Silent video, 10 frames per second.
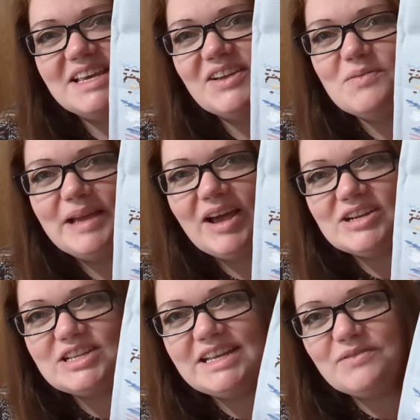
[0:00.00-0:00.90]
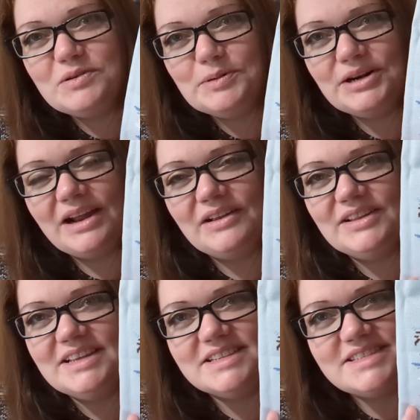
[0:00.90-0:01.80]
oh my gosh, I'll never burn out on
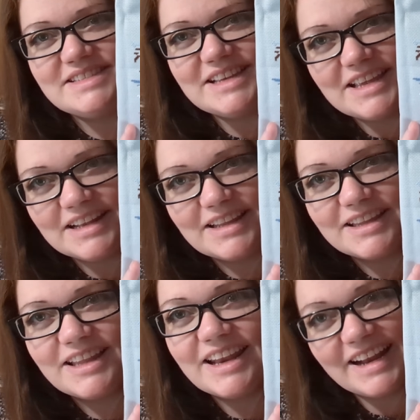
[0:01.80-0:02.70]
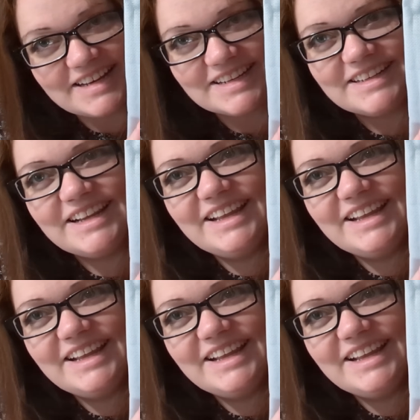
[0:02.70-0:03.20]
this, and then I did.